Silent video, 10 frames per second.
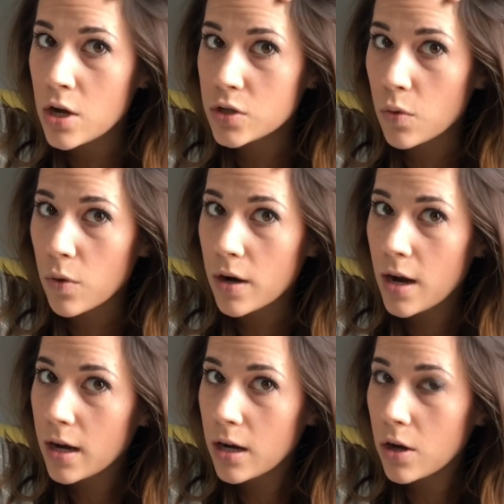So we're
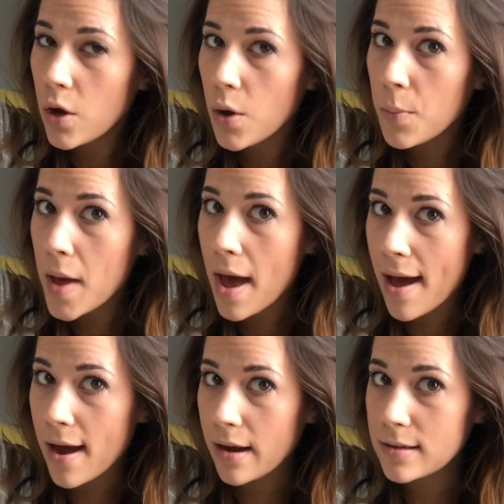not going to go
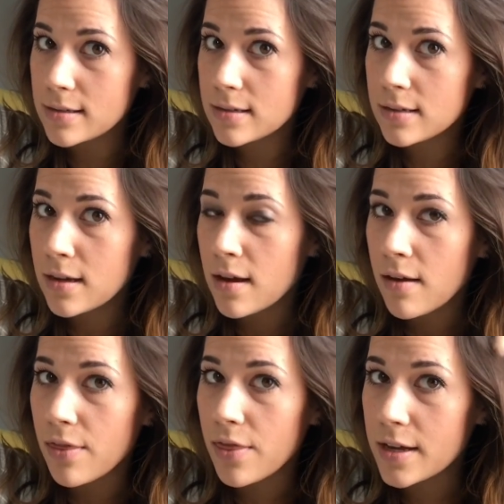past
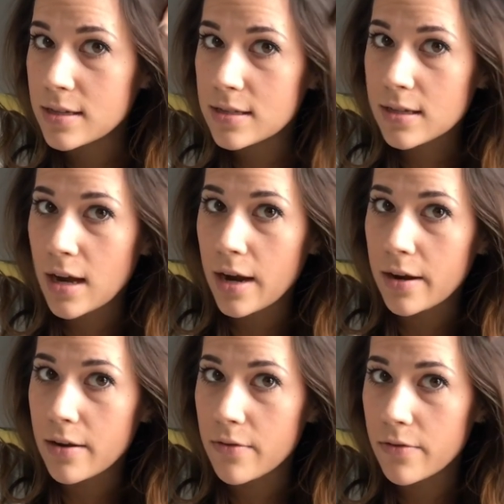this
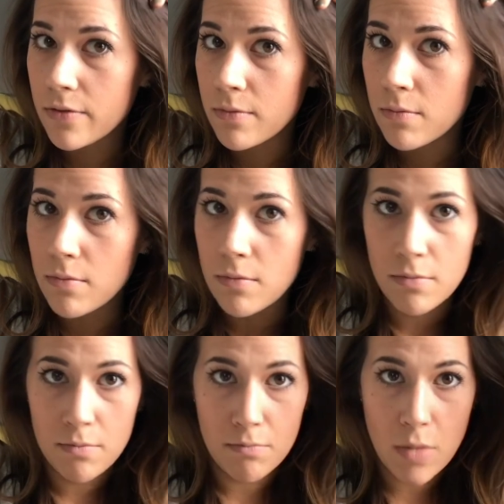kind of
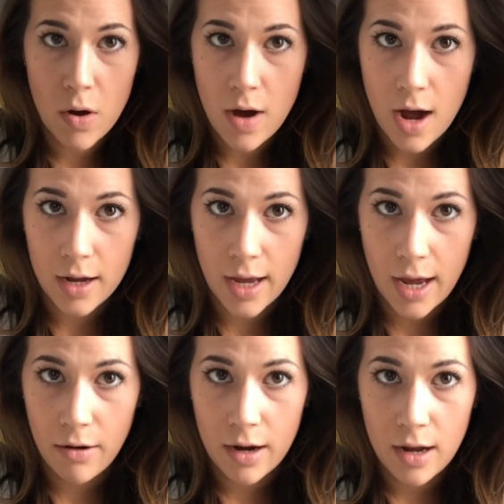mohawk
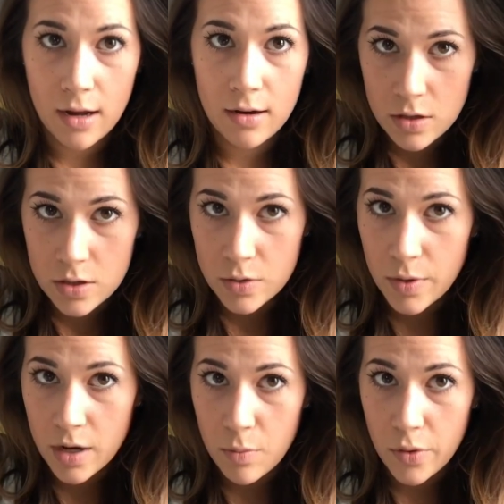area. So
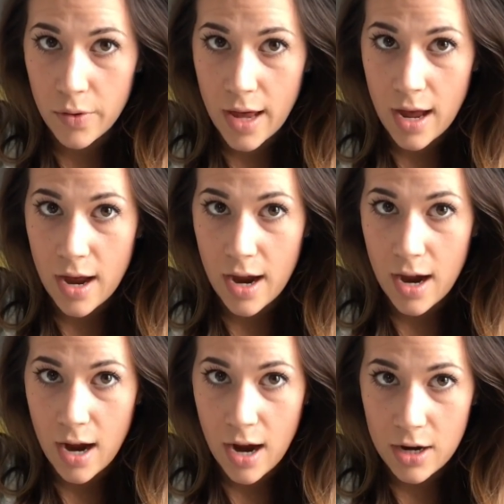we're going to pull that
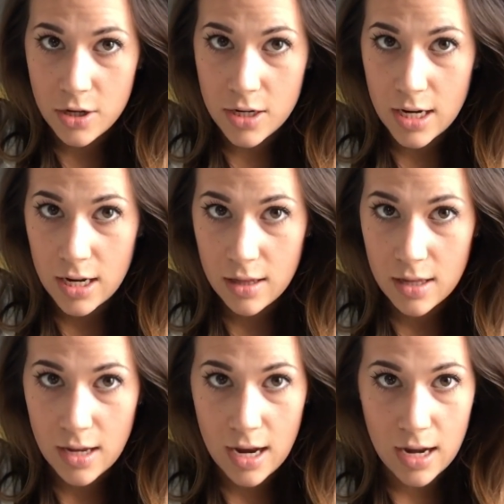
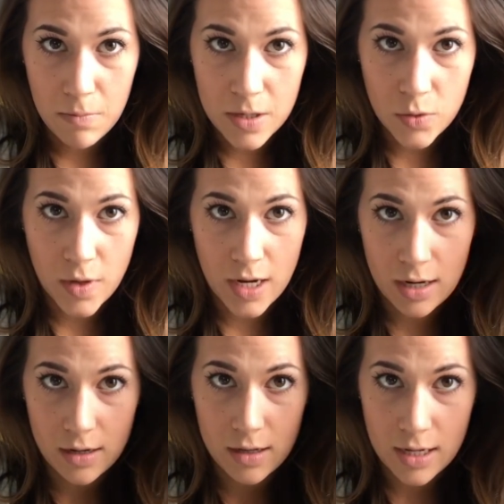underneath and in
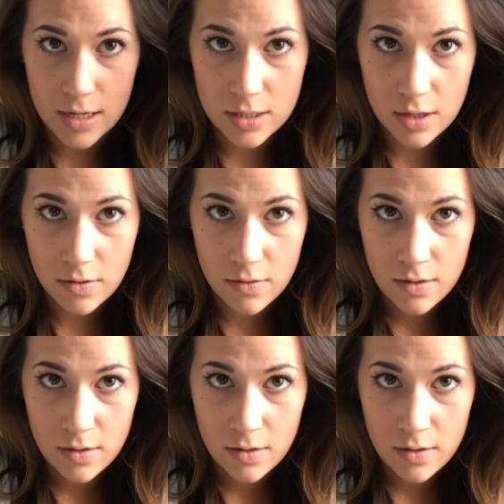between these two.